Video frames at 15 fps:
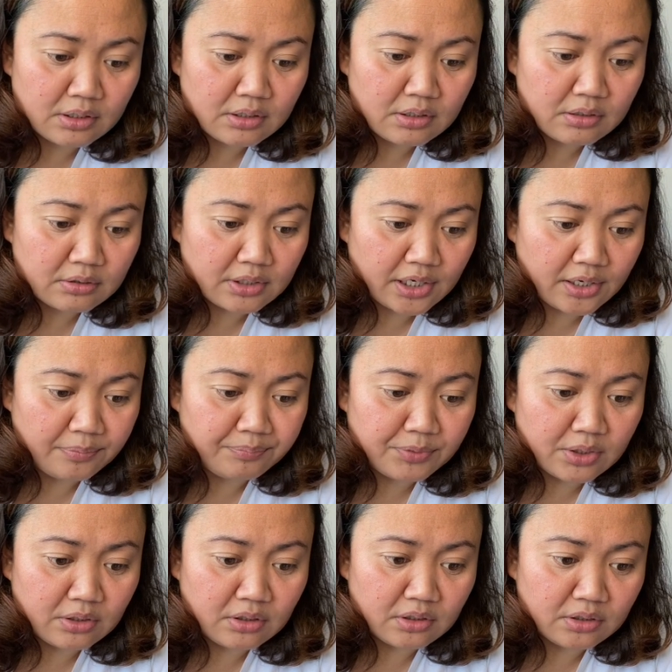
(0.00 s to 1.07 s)
Okay,
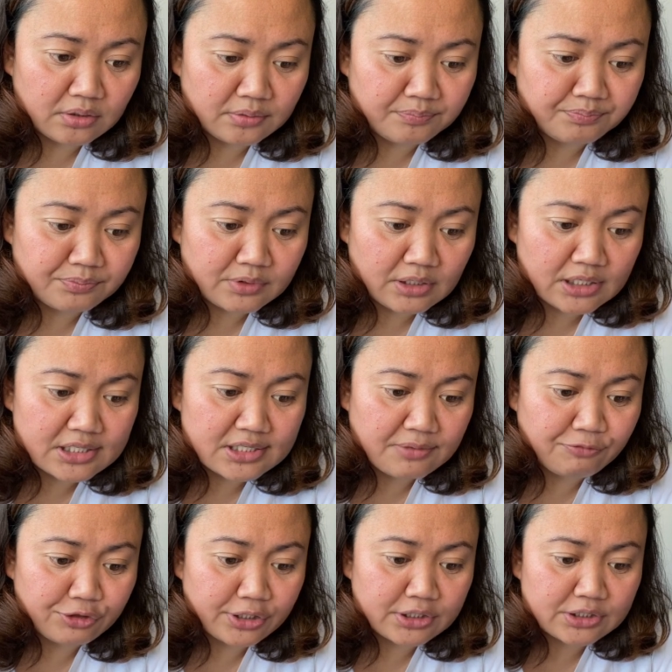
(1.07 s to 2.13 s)
let's say
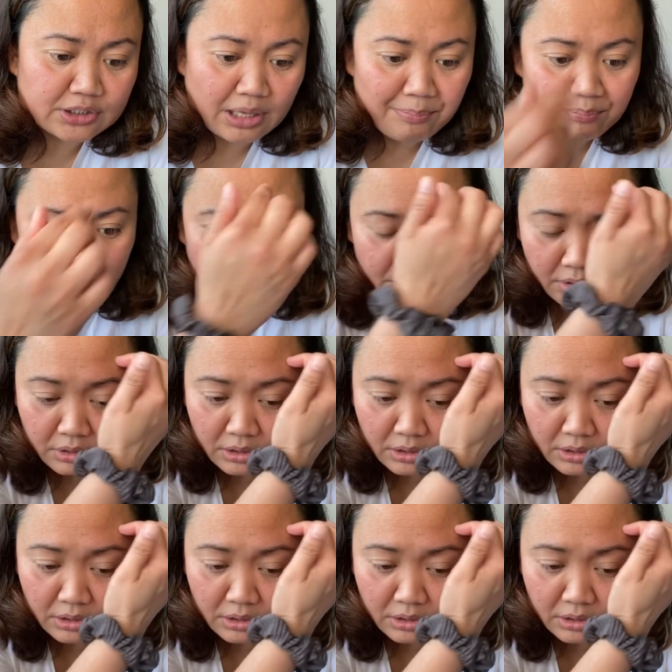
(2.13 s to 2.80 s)
for example,